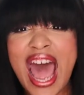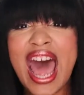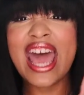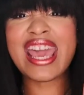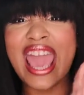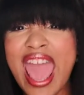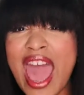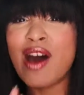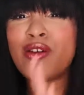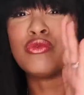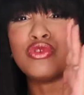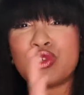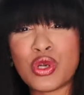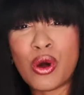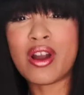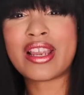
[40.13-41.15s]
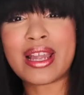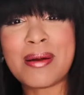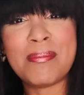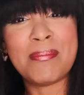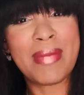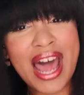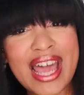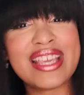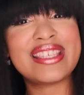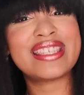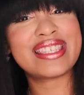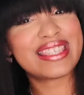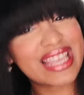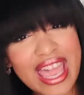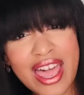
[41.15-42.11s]
I outdork
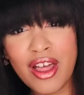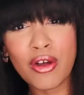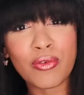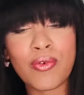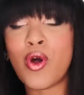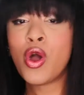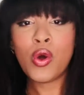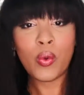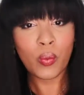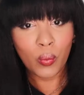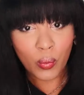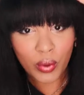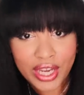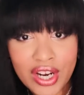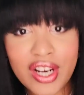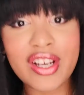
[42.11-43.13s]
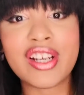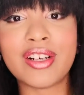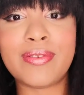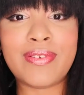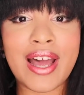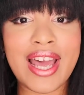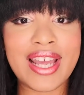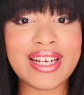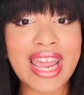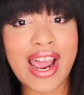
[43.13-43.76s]
myself? We are gonna find